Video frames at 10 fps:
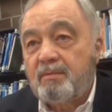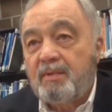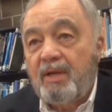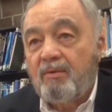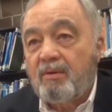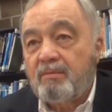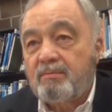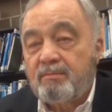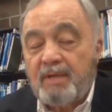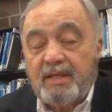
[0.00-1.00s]
They were
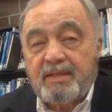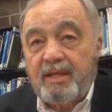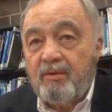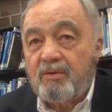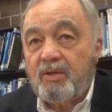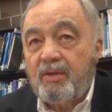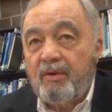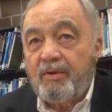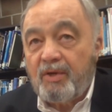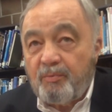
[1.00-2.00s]
like I say, they're,
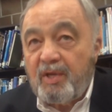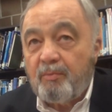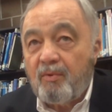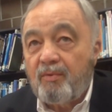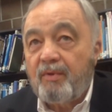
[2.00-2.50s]
they're good people,